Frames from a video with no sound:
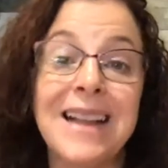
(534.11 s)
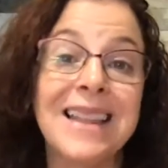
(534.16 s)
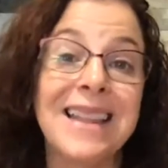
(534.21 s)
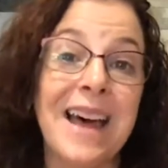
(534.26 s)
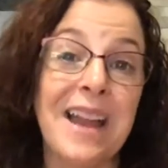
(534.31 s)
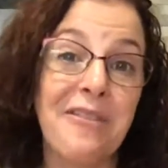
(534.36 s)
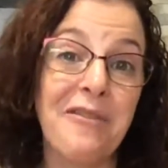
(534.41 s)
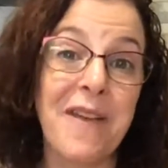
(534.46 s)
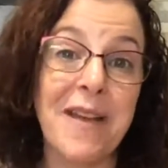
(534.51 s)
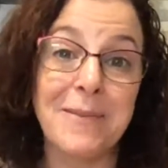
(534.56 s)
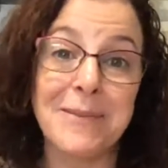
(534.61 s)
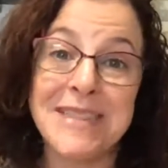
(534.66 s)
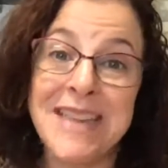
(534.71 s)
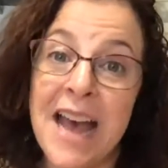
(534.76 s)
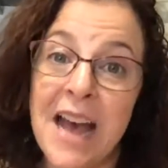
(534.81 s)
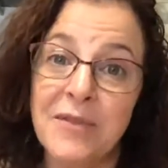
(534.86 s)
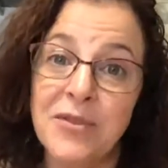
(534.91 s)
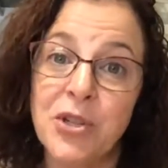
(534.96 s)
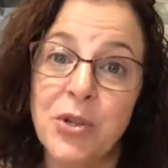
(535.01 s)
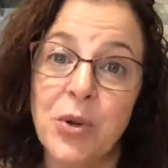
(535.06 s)
A lot of families
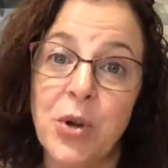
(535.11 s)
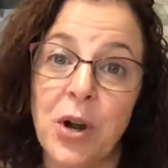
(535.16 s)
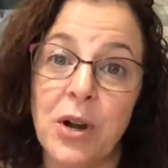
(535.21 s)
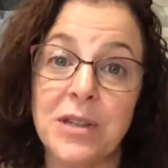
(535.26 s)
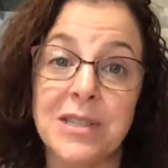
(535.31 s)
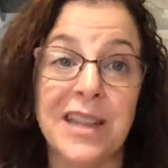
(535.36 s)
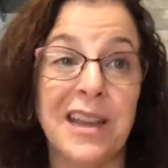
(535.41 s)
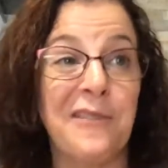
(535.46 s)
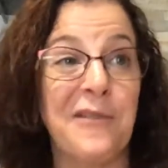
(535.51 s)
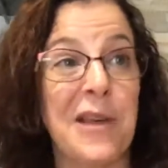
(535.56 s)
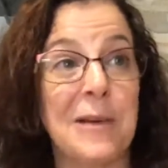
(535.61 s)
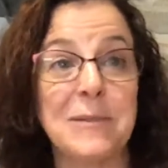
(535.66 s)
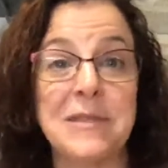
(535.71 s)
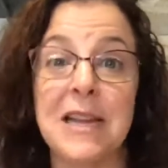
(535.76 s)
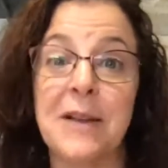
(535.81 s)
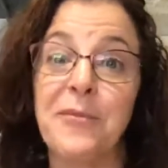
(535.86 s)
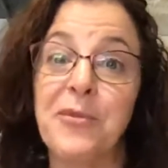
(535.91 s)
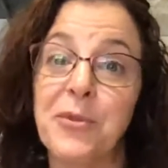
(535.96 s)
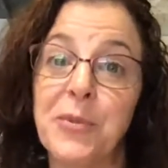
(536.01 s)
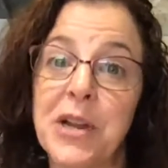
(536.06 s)
have 2 cars. A lot of families
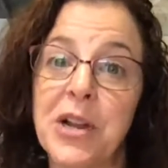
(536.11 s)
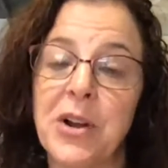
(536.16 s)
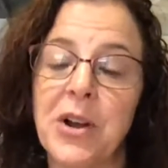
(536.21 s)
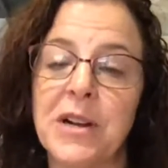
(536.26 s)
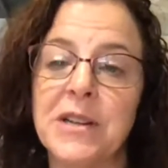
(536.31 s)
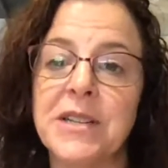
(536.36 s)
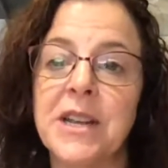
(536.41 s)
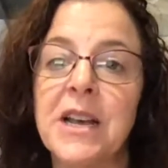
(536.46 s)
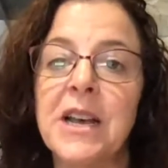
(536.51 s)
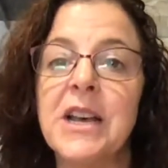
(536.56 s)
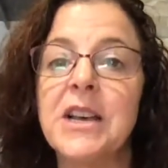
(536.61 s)
have 3 cars.